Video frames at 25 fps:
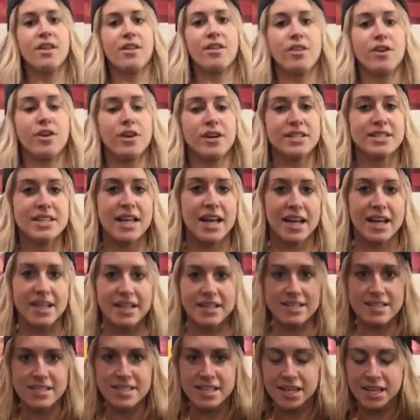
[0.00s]
30
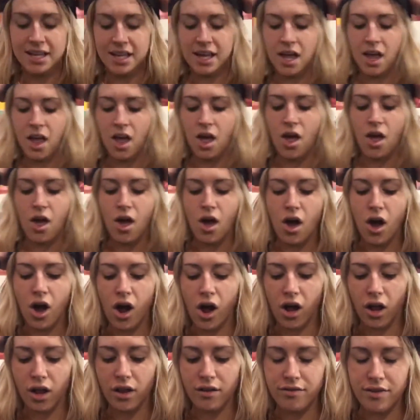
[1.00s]
seconds.
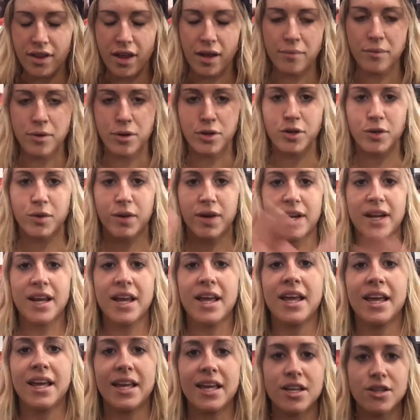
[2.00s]
All of them, you're doing
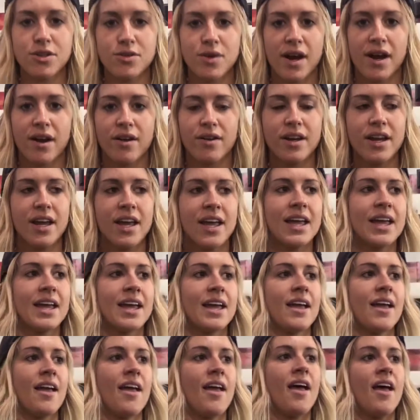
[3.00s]
each round
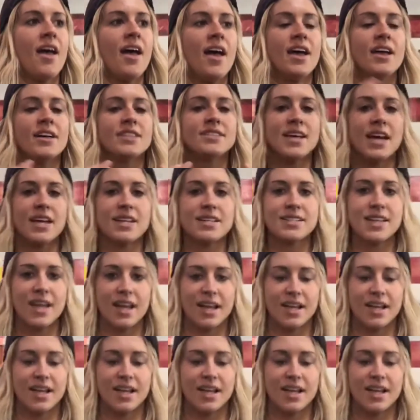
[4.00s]
10